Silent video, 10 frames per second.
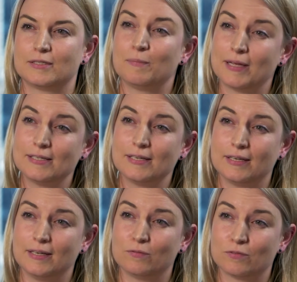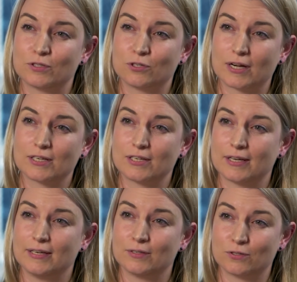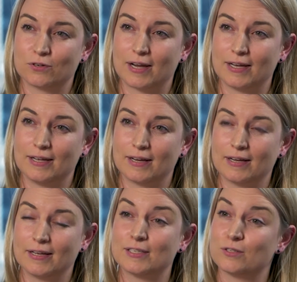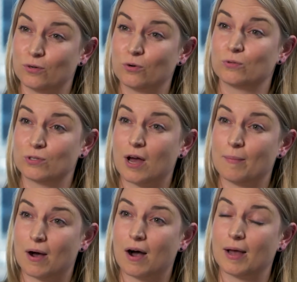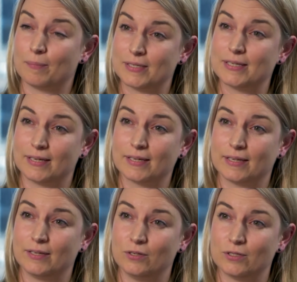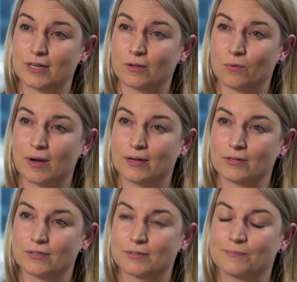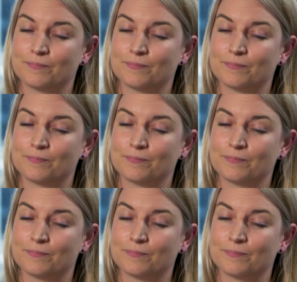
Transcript: Spending in infrastructure in Australia is at an all-time high, particularly in New South Wales.